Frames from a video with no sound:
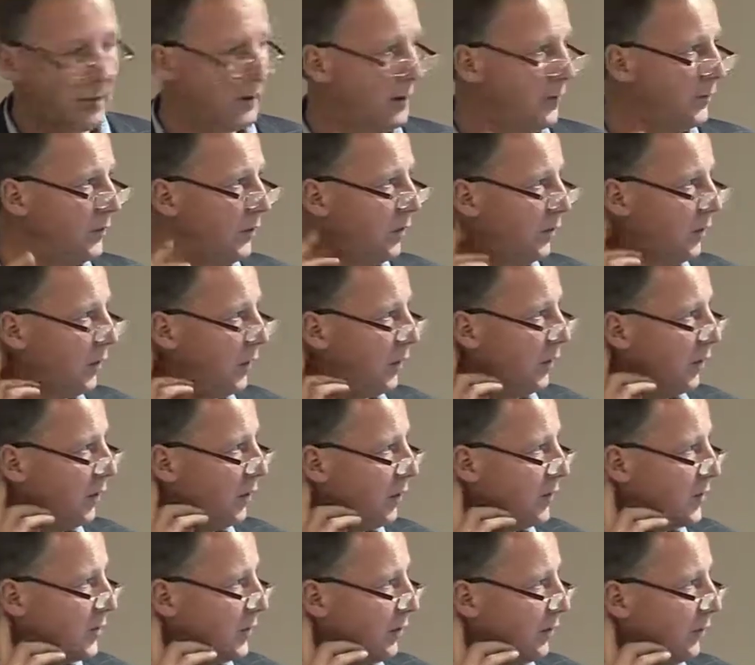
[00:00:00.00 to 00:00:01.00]
uh, not a
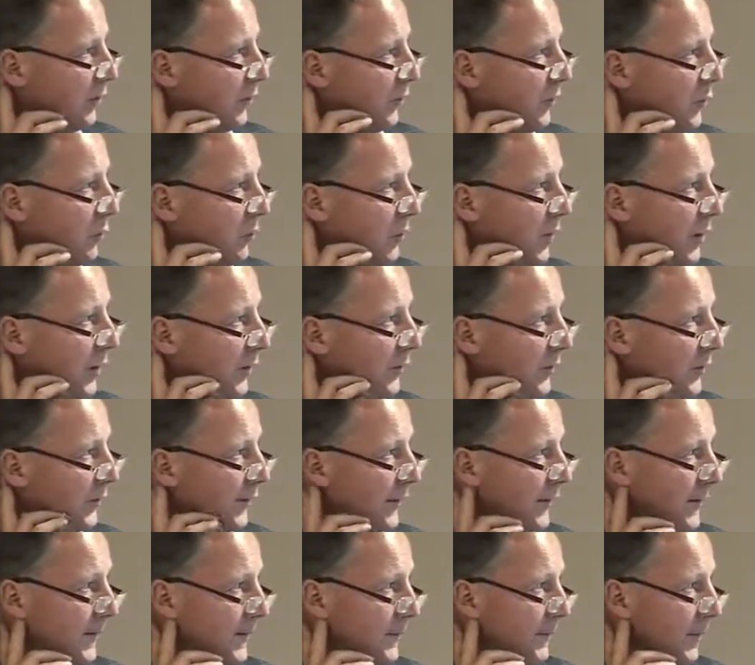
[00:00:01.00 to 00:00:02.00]
large, not a small
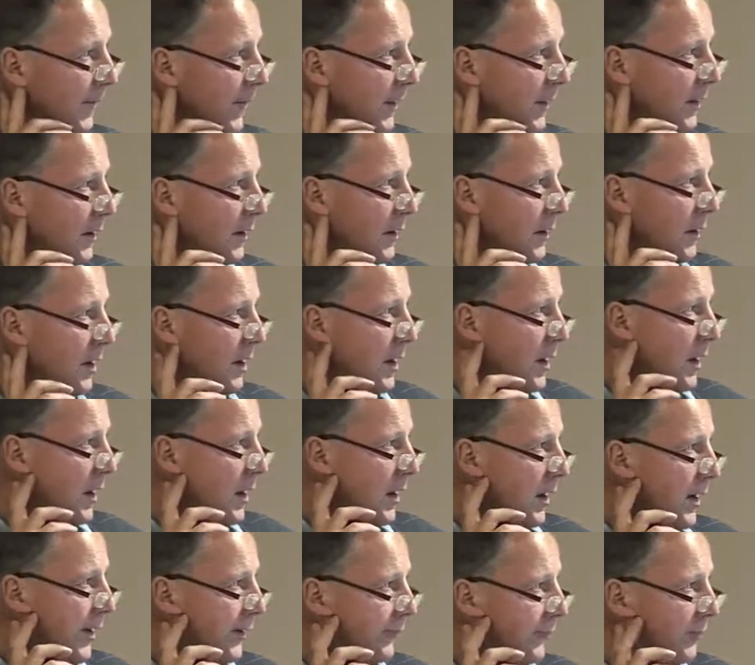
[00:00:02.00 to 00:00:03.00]
house.
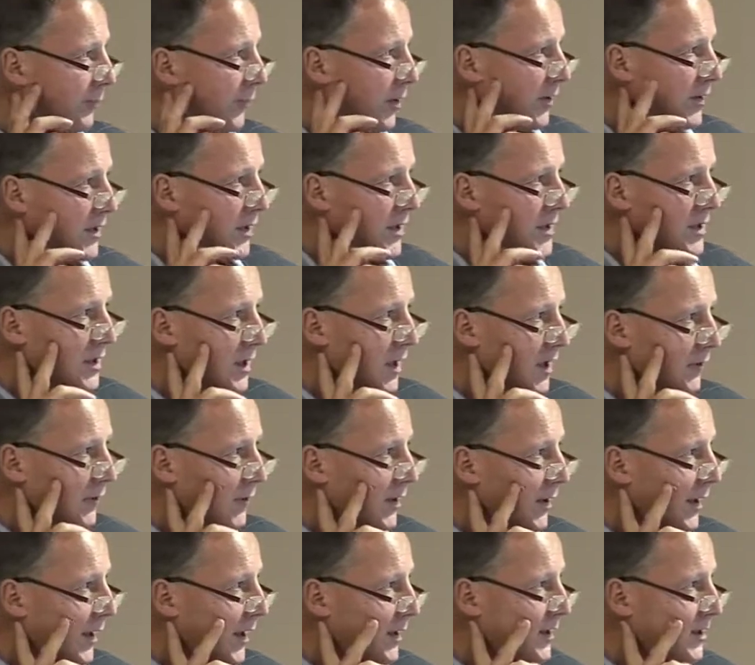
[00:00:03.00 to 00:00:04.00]
And from the data I've
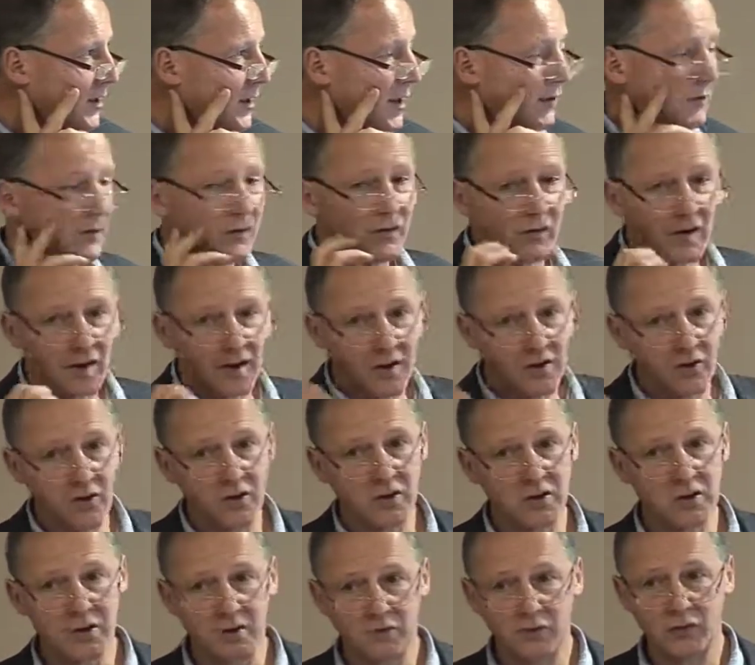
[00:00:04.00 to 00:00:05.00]
collected, if it's
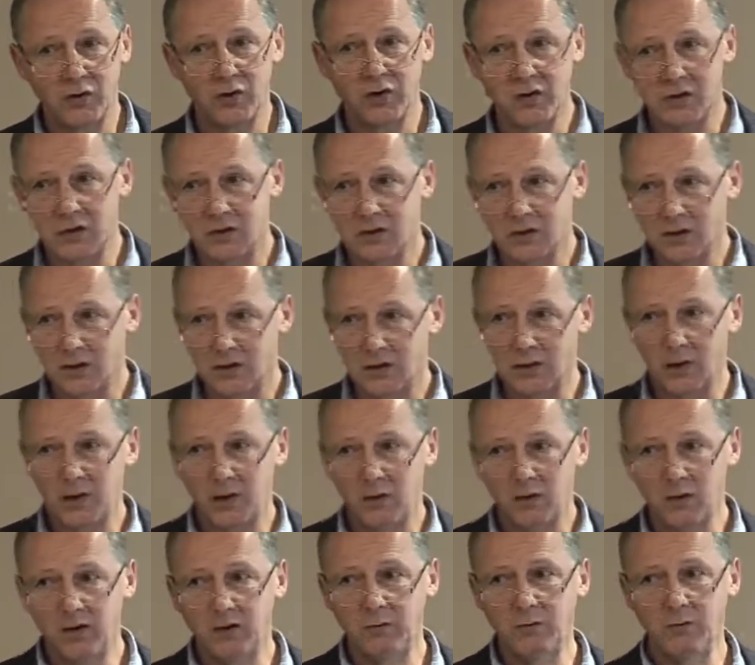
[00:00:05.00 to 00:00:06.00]
energy efficient and the
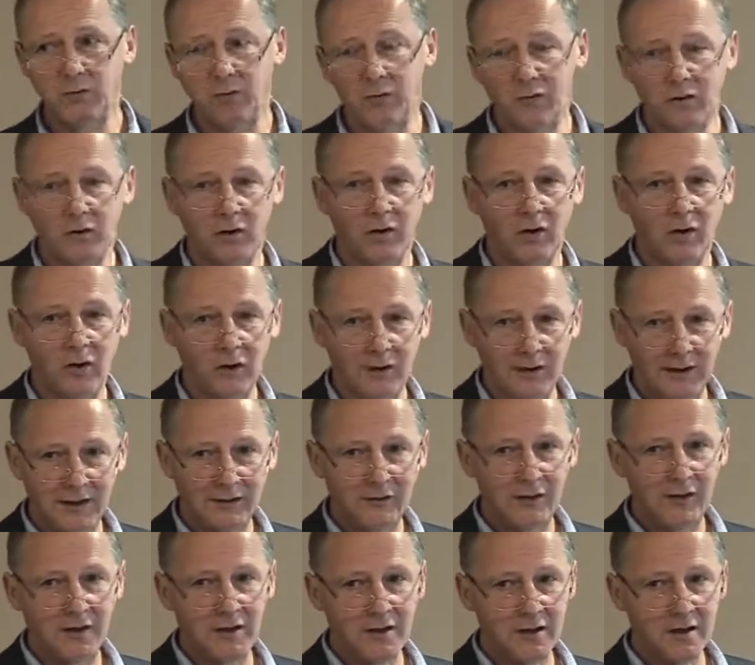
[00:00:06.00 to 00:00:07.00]
occupants are
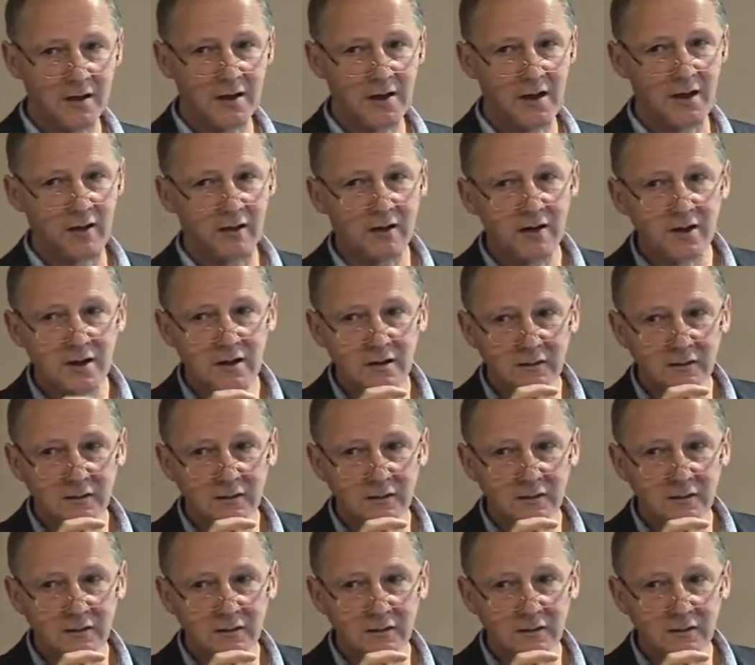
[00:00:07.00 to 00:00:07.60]
living in an energy